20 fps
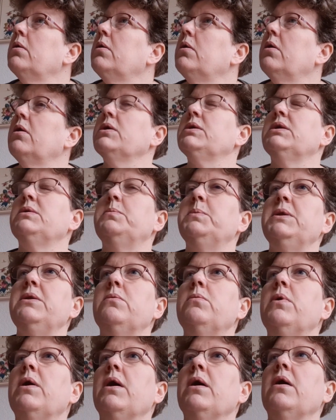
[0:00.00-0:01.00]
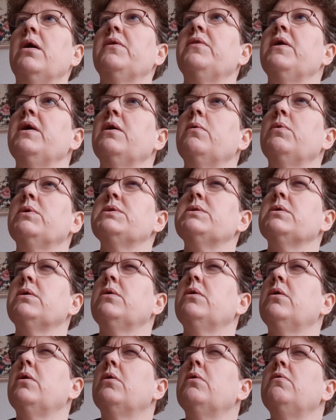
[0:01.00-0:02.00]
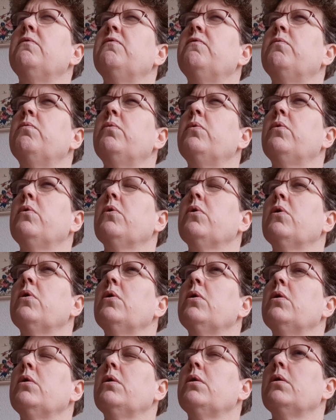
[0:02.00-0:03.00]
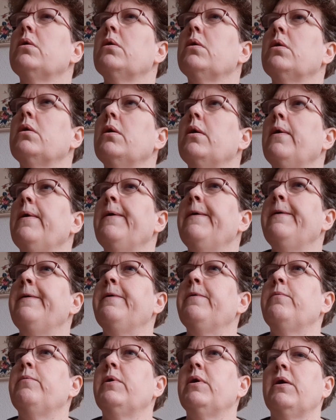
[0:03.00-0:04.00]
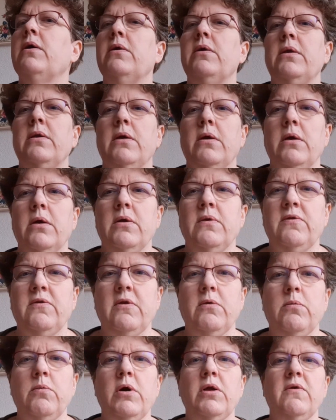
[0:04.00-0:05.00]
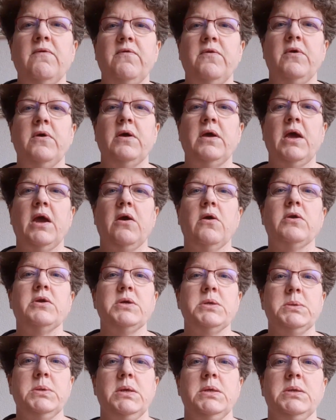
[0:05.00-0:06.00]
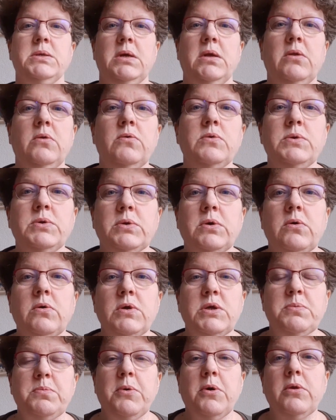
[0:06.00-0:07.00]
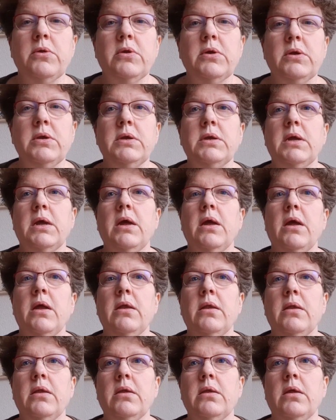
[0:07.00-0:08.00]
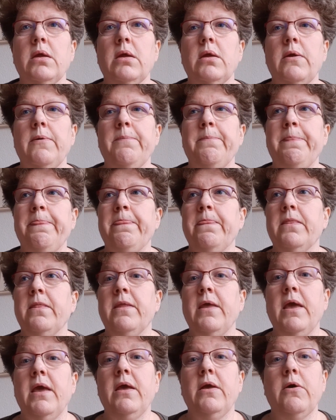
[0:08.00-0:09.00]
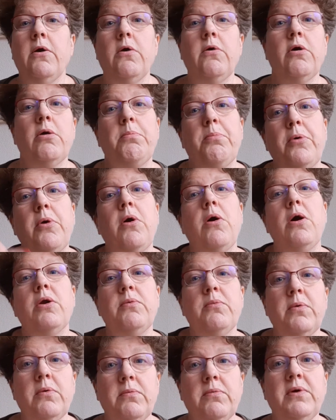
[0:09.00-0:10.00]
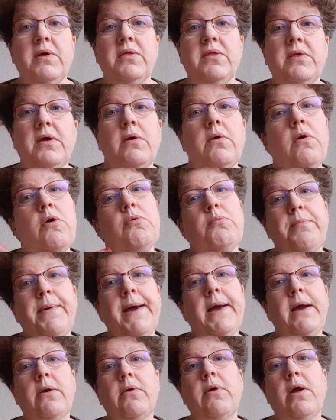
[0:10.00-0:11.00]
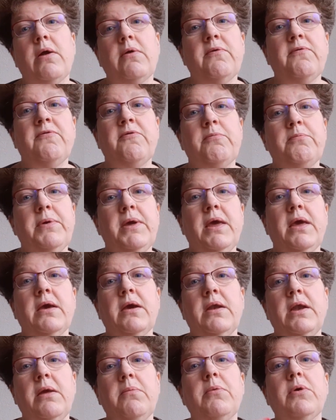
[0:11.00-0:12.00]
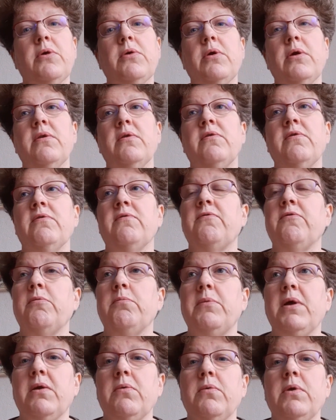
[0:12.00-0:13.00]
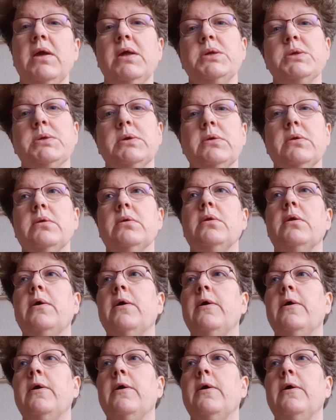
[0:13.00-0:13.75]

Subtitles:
gosh, it's been a while. I think it was the Gulf War, where one of the characters is a news correspondent, and they go abroad with their own background from being an immigrant from that region,